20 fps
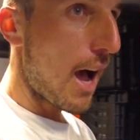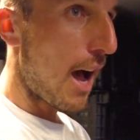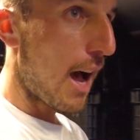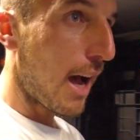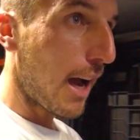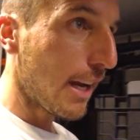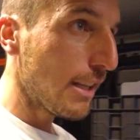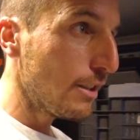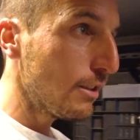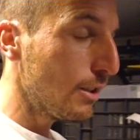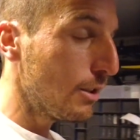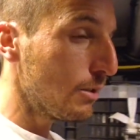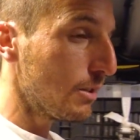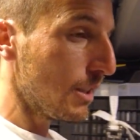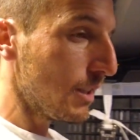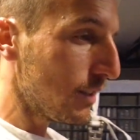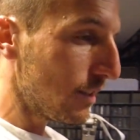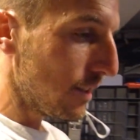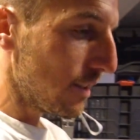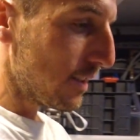I don't know,
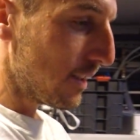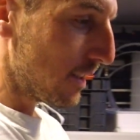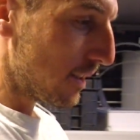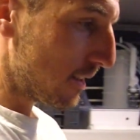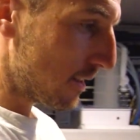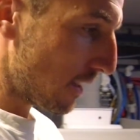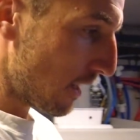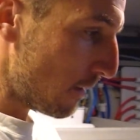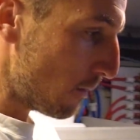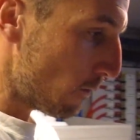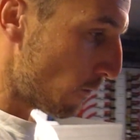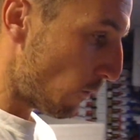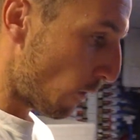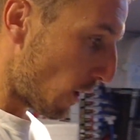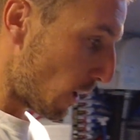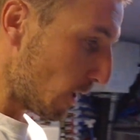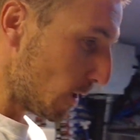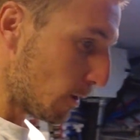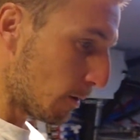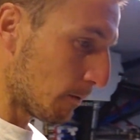this is the same
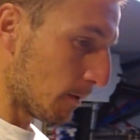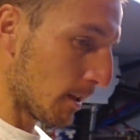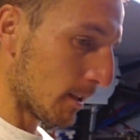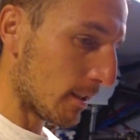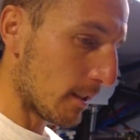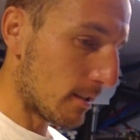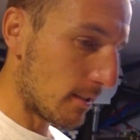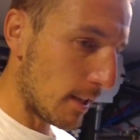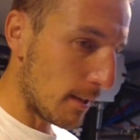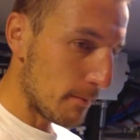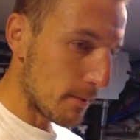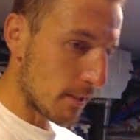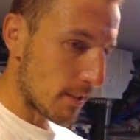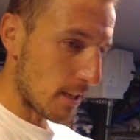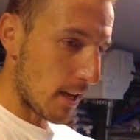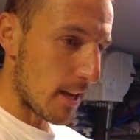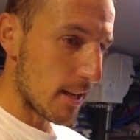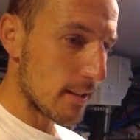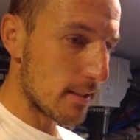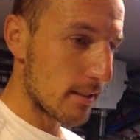volume, the same
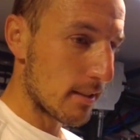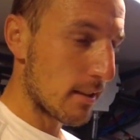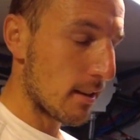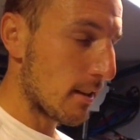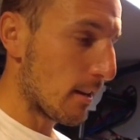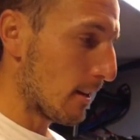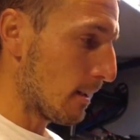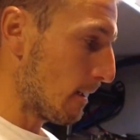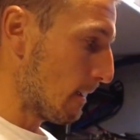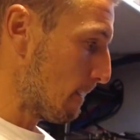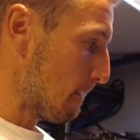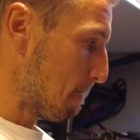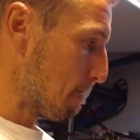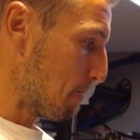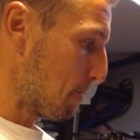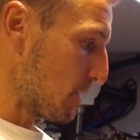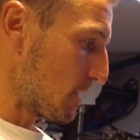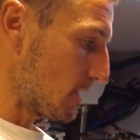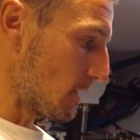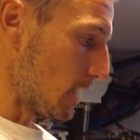size,
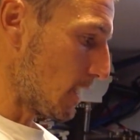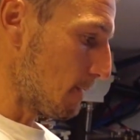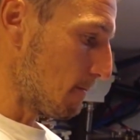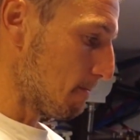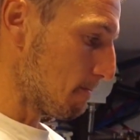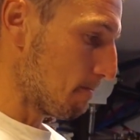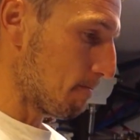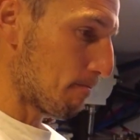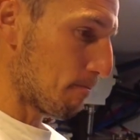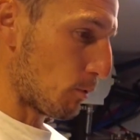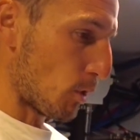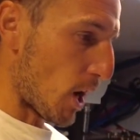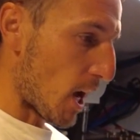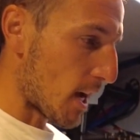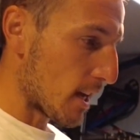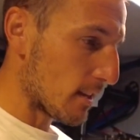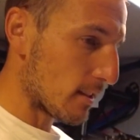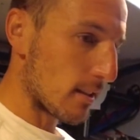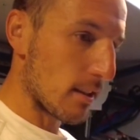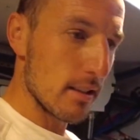the same
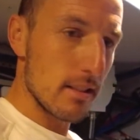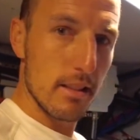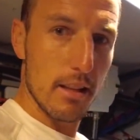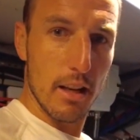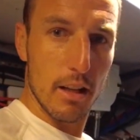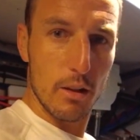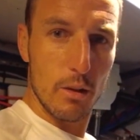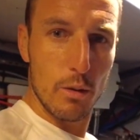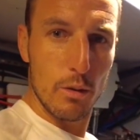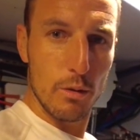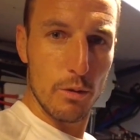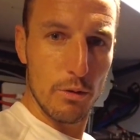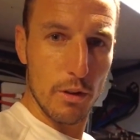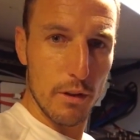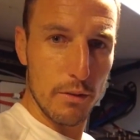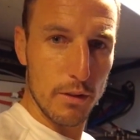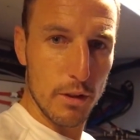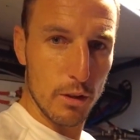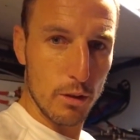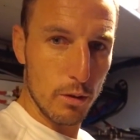price as the Lagoon
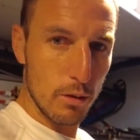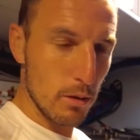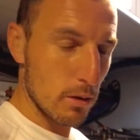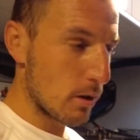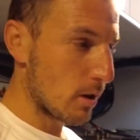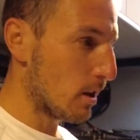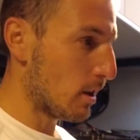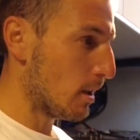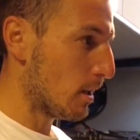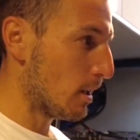52,